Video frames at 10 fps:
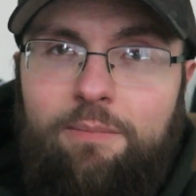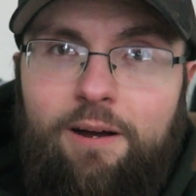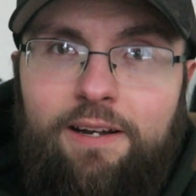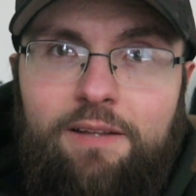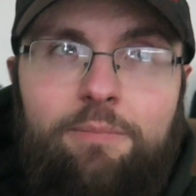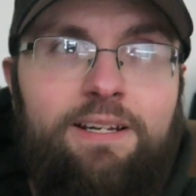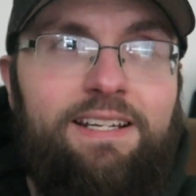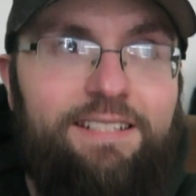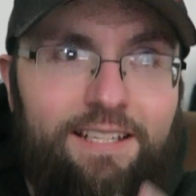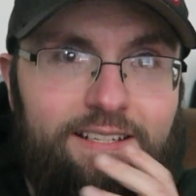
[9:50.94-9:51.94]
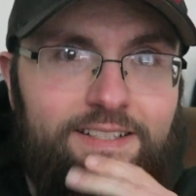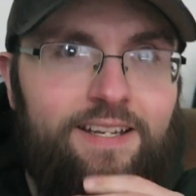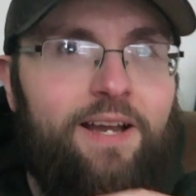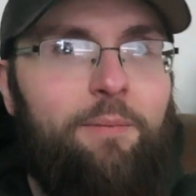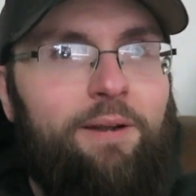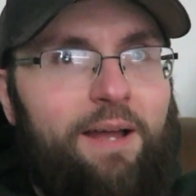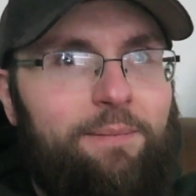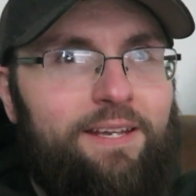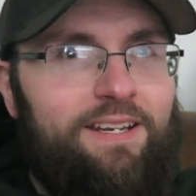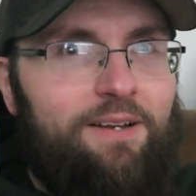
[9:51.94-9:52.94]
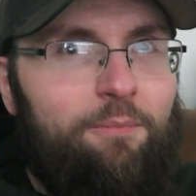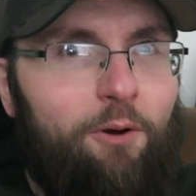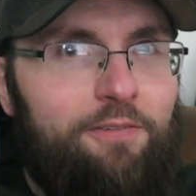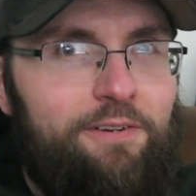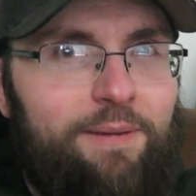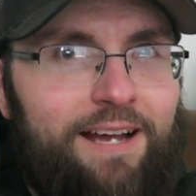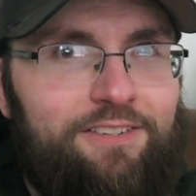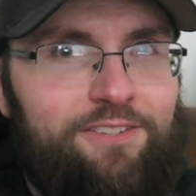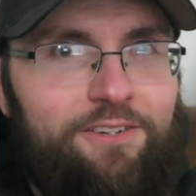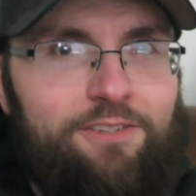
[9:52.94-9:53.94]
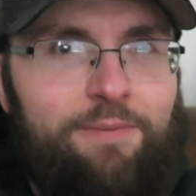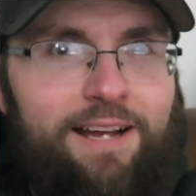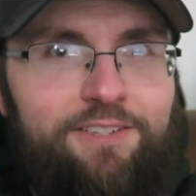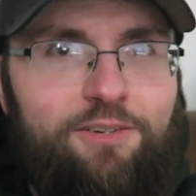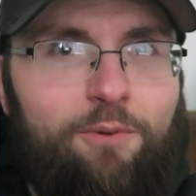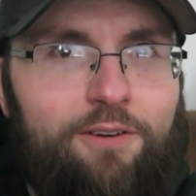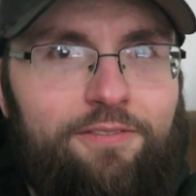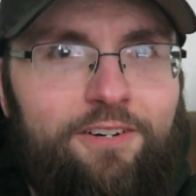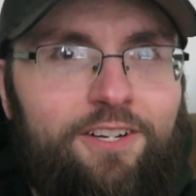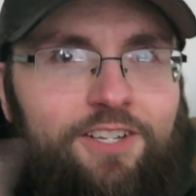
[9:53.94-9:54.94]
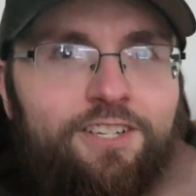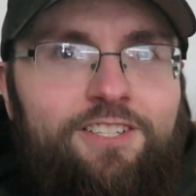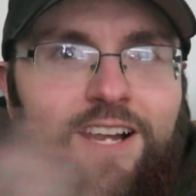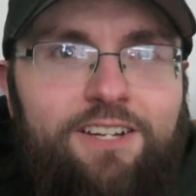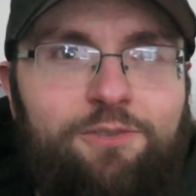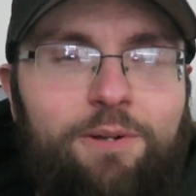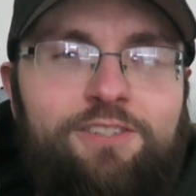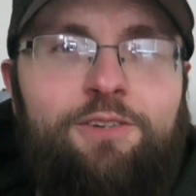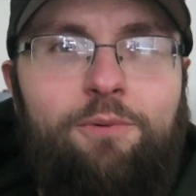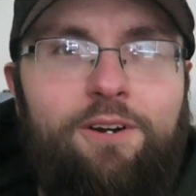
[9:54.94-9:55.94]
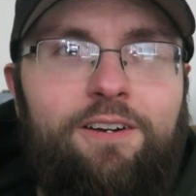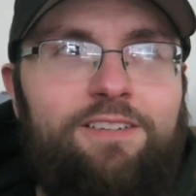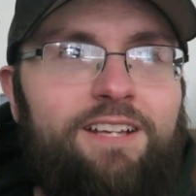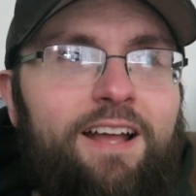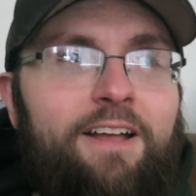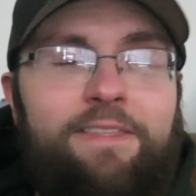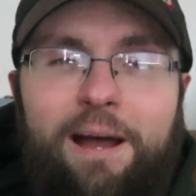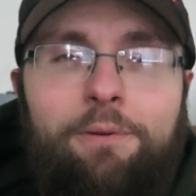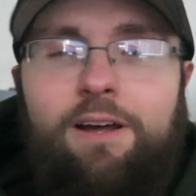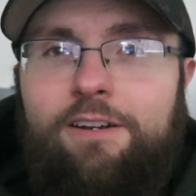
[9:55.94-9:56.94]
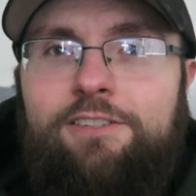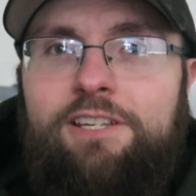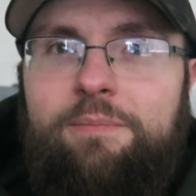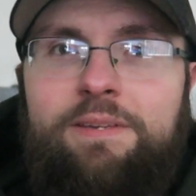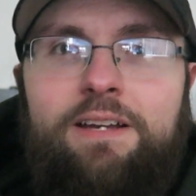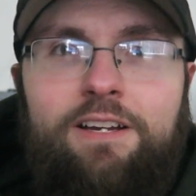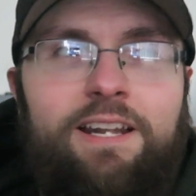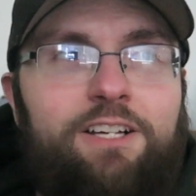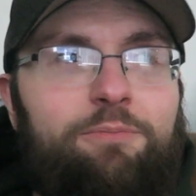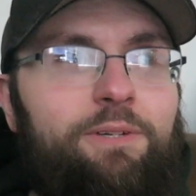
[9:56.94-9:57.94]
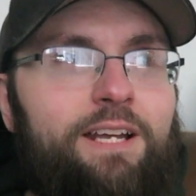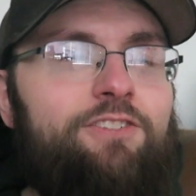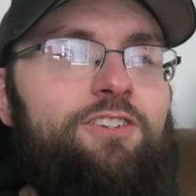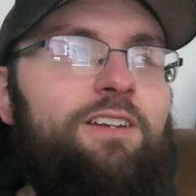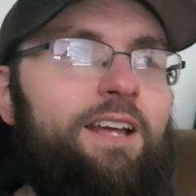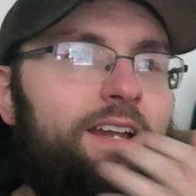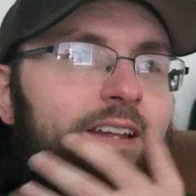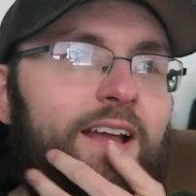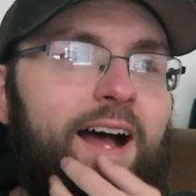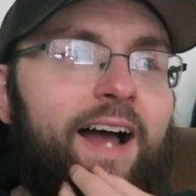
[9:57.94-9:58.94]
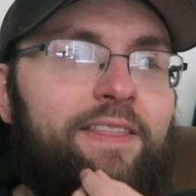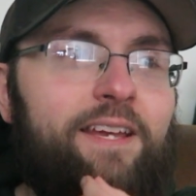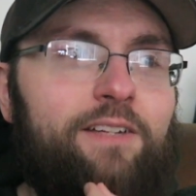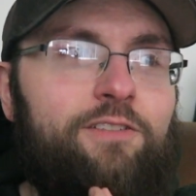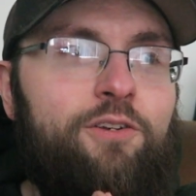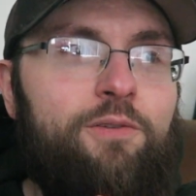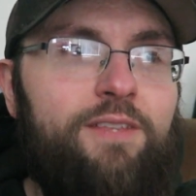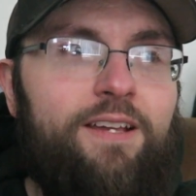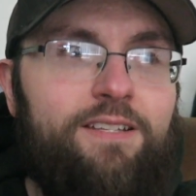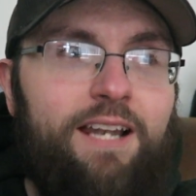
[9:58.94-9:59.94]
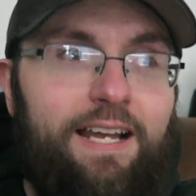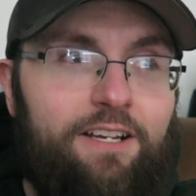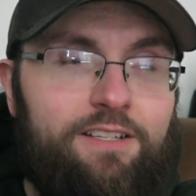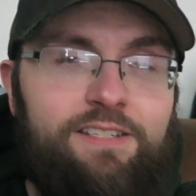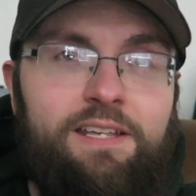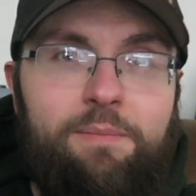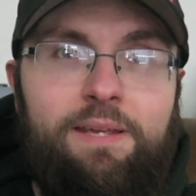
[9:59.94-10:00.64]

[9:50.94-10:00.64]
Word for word: upon it, but it didn't. But I mean, Morphin Masters, Master Morpher, you just gotta switch the words. That would honestly be a good explanation, and I think two things that I could see